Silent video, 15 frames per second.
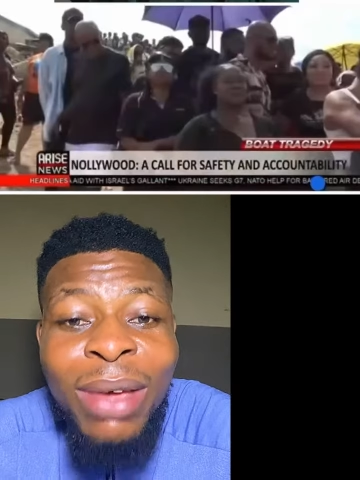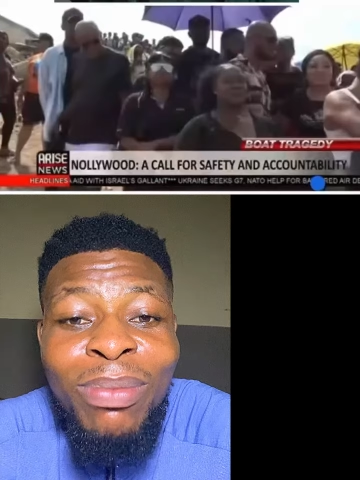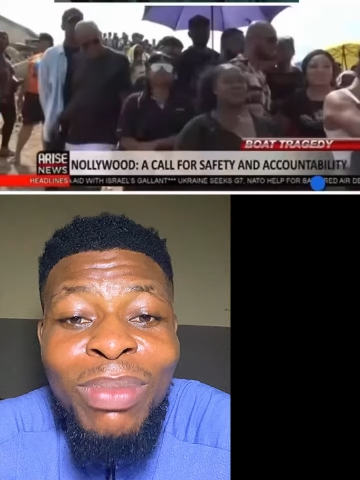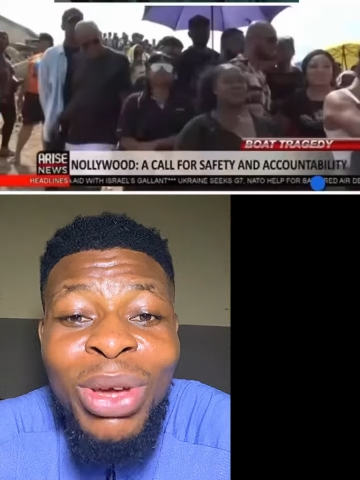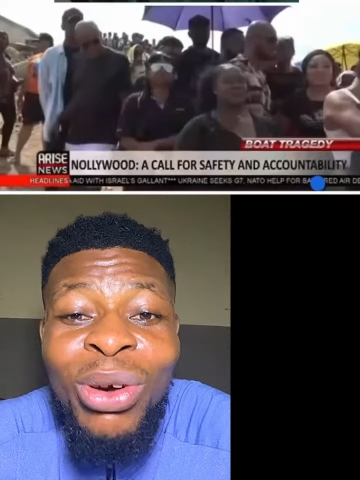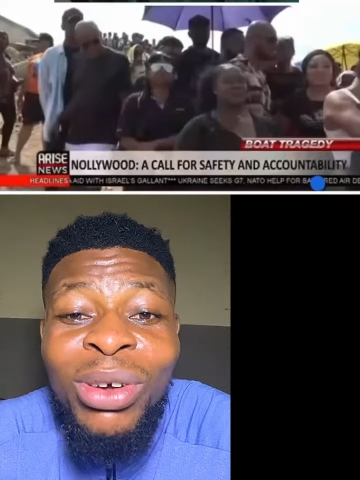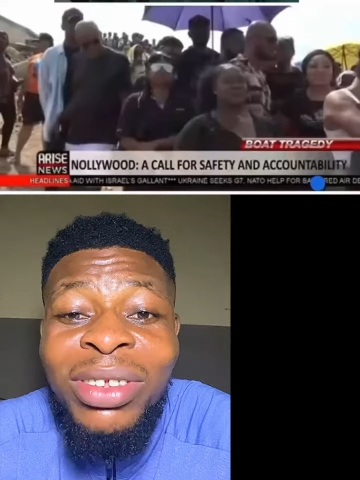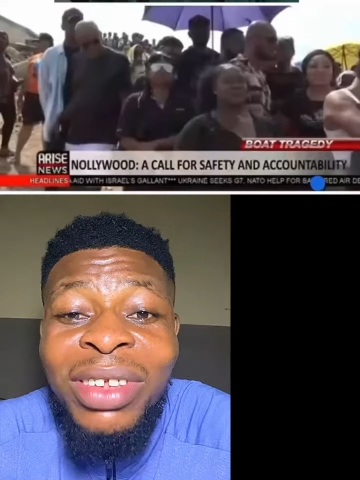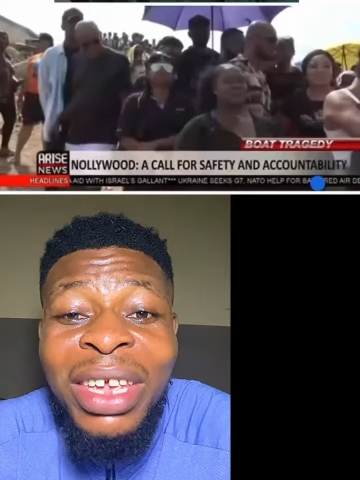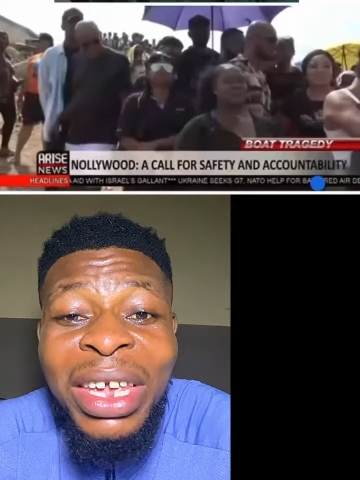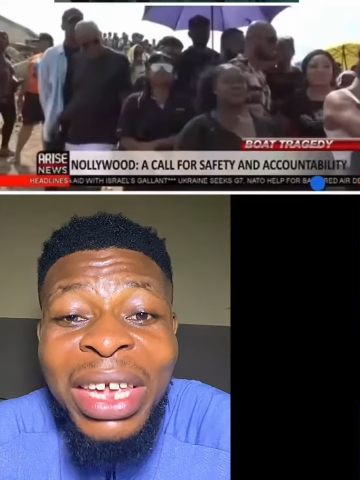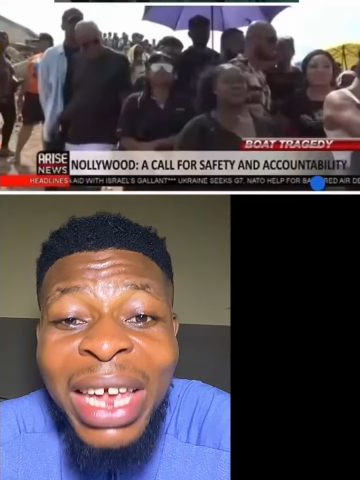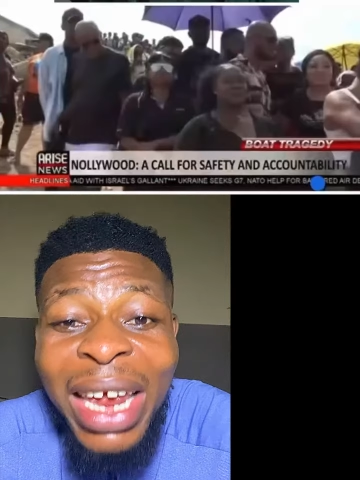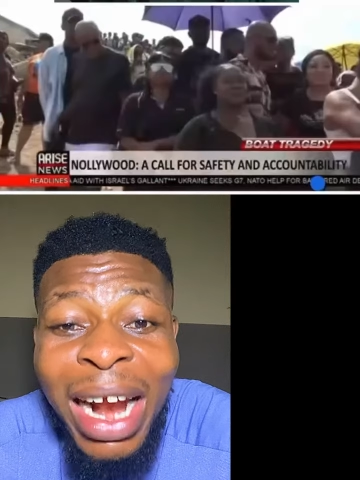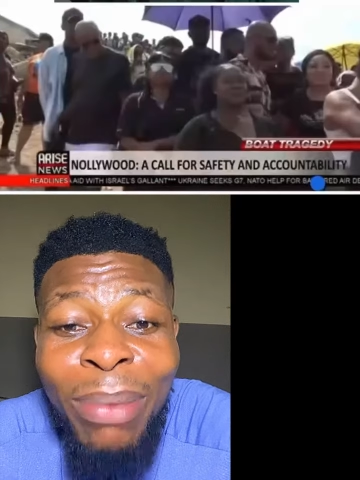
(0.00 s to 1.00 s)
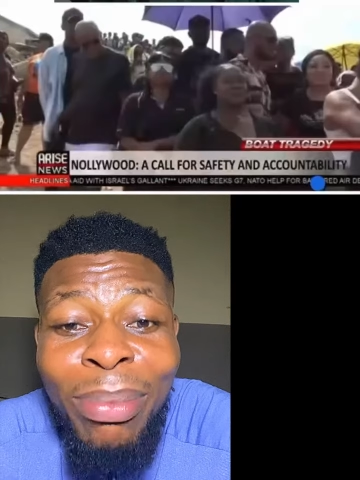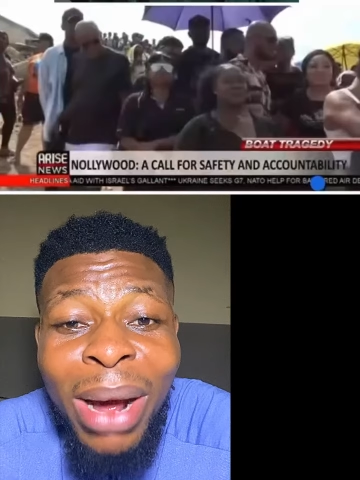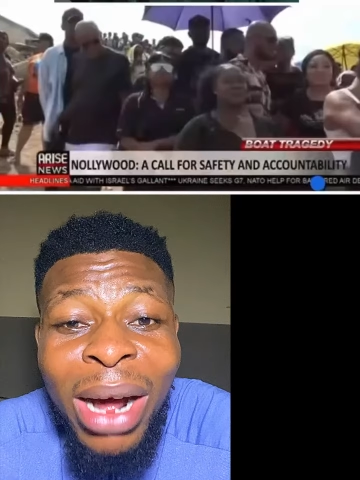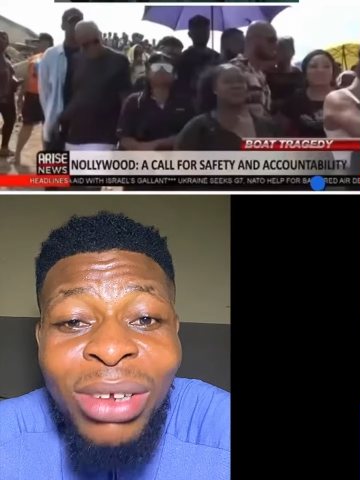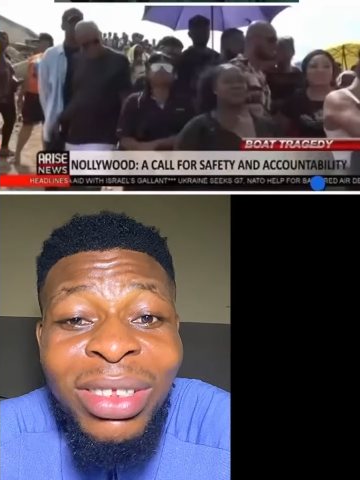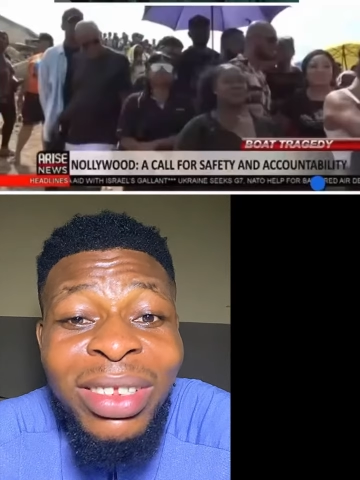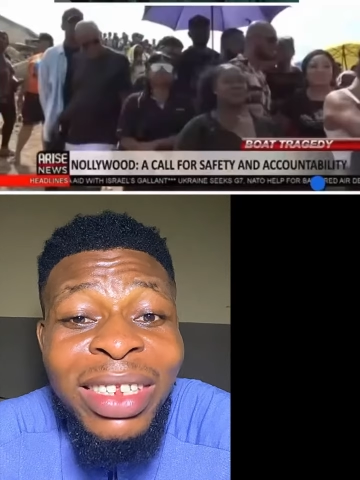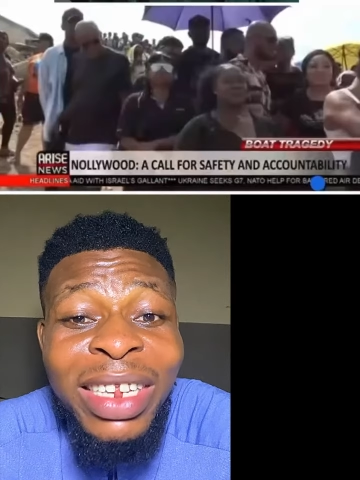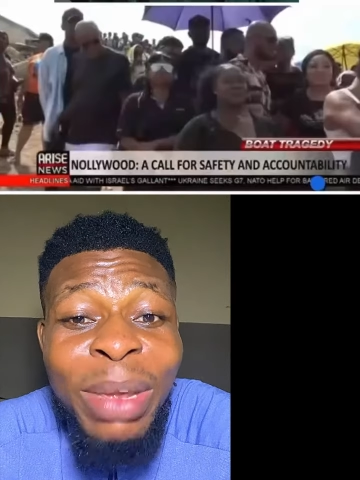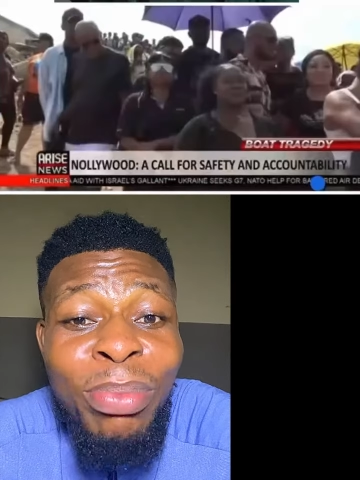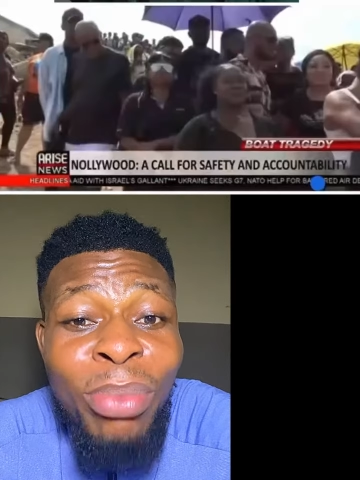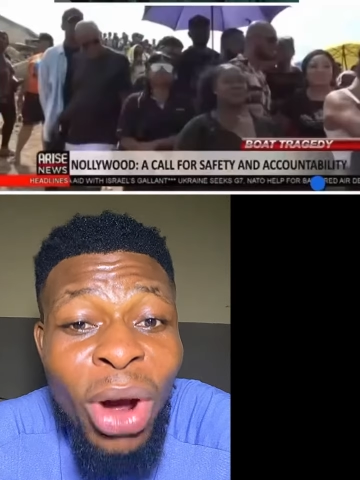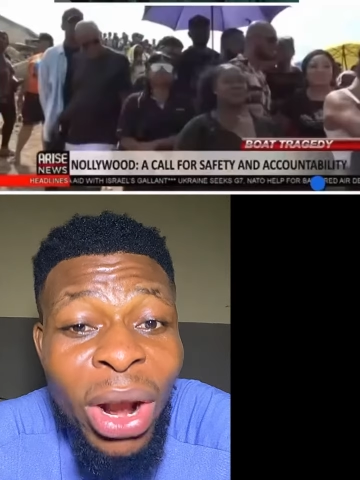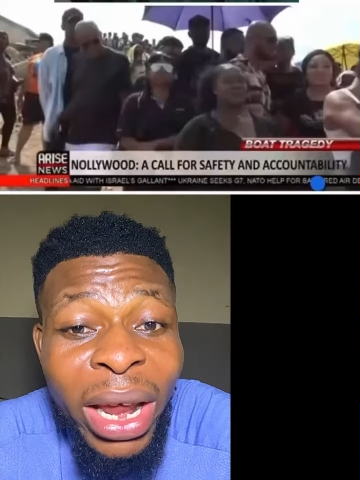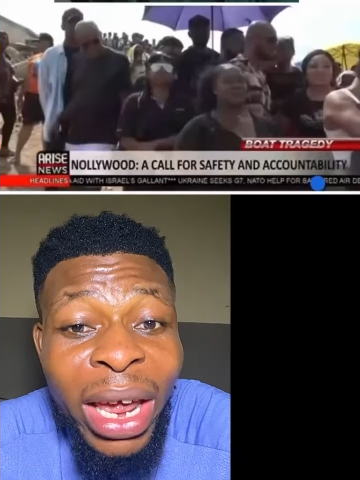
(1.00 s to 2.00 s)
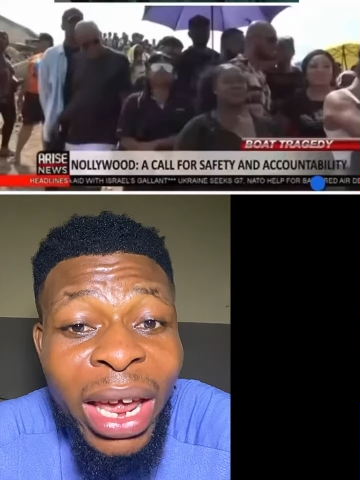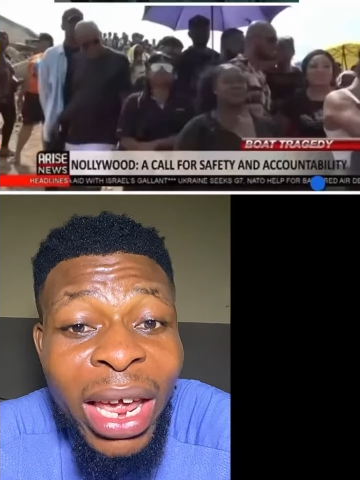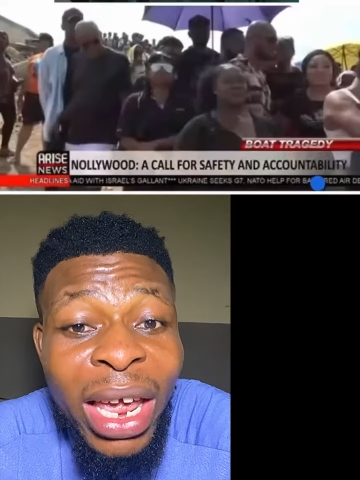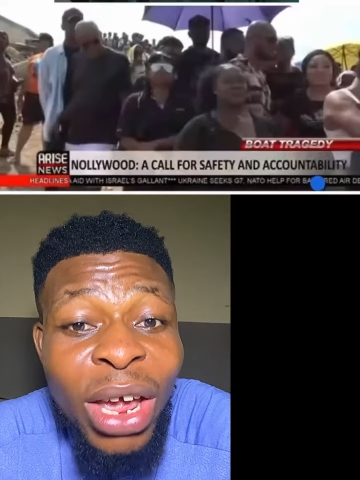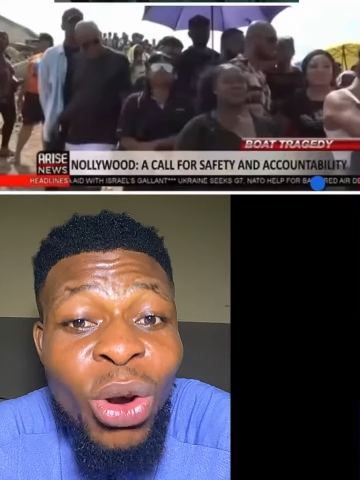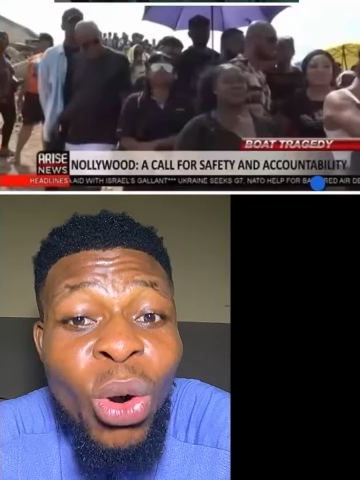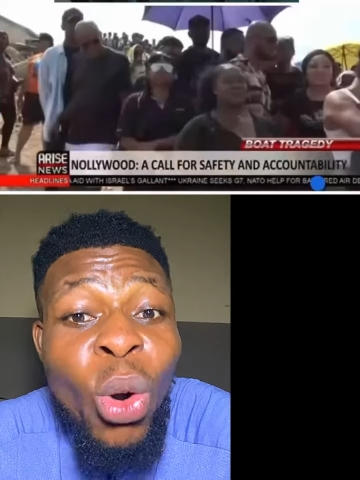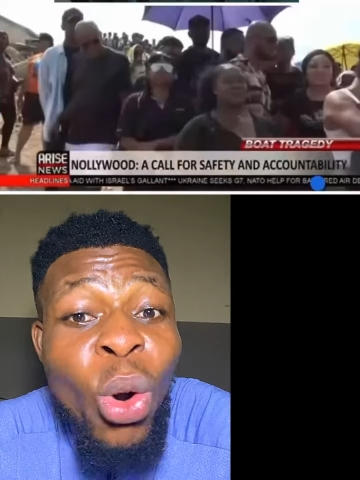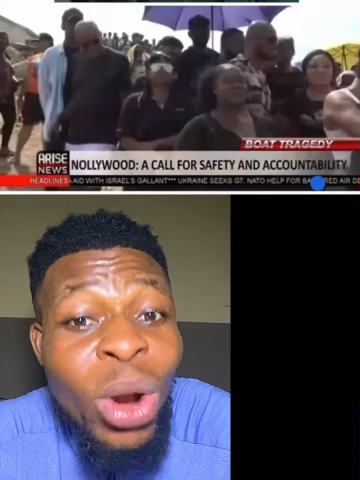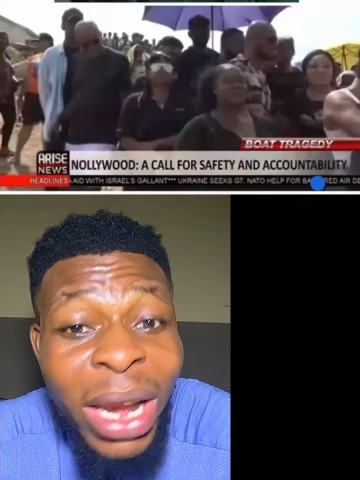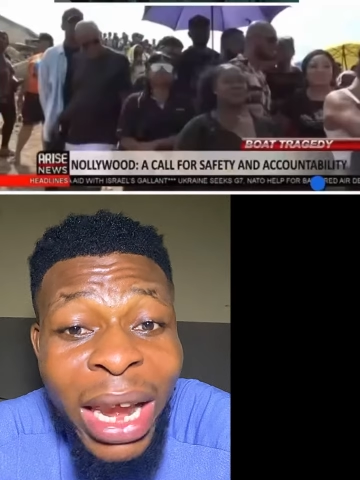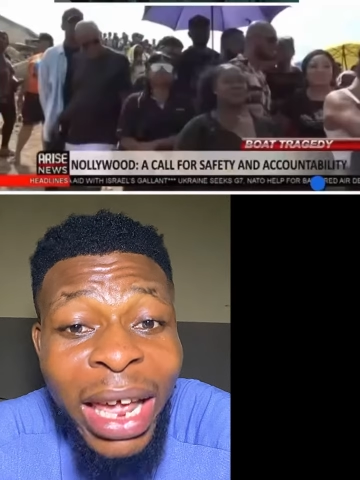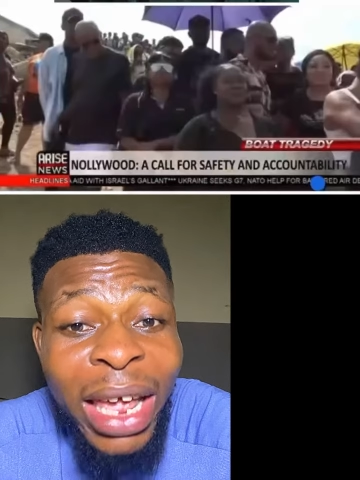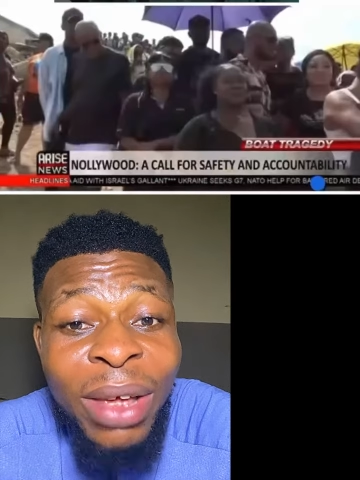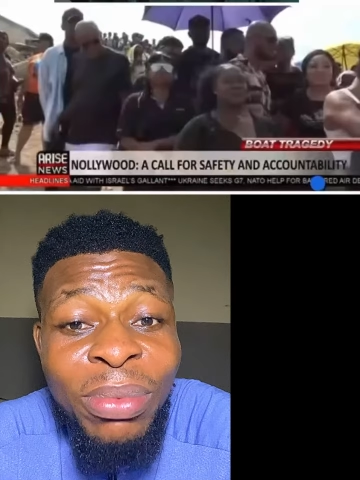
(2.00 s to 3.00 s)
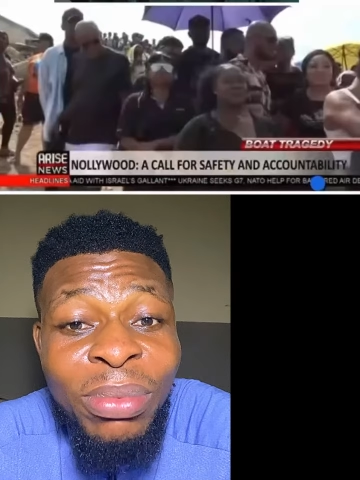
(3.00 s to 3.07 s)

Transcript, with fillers: Because he care about the money only.